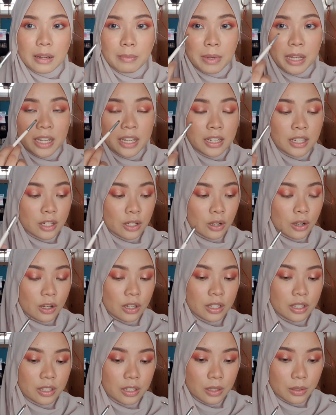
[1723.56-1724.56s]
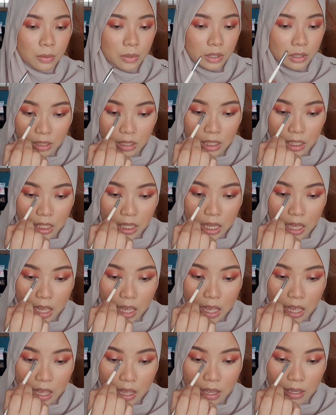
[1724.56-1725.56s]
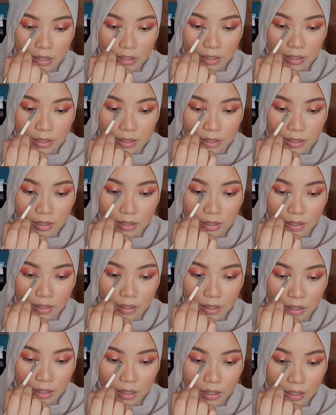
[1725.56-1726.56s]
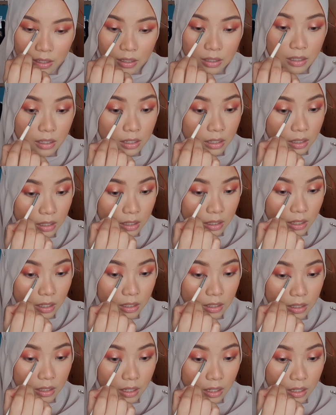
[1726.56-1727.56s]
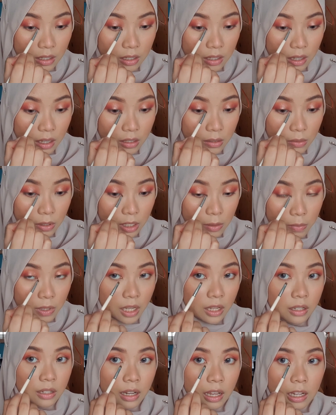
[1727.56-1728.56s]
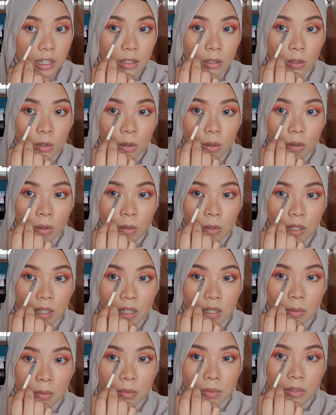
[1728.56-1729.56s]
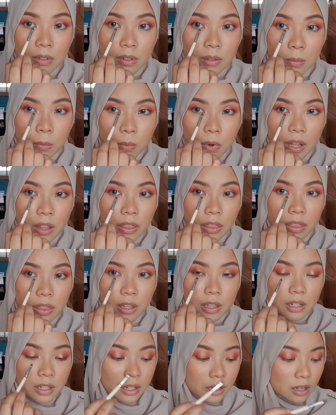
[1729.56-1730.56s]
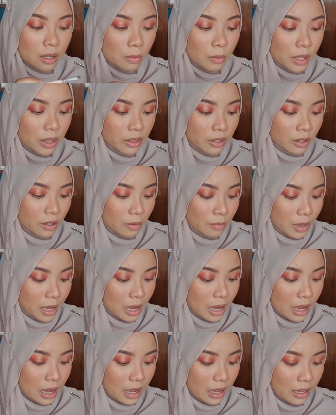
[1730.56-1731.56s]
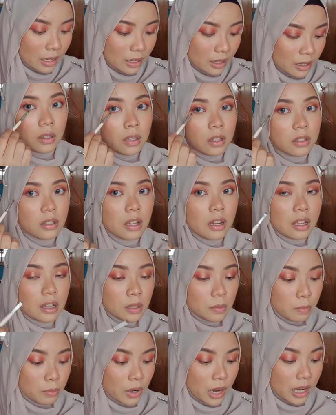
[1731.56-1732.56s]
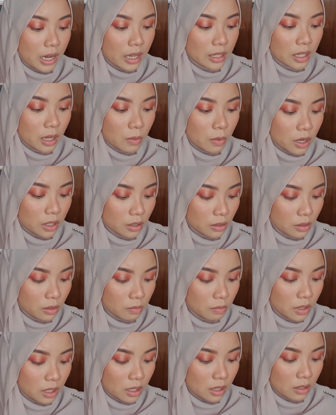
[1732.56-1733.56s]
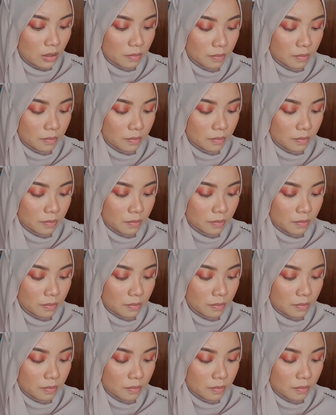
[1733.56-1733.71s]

my inner corners as well. Yes, such a nice color, as well as my like lower inner 1/3 of my eye. It's not as bright as I want it to be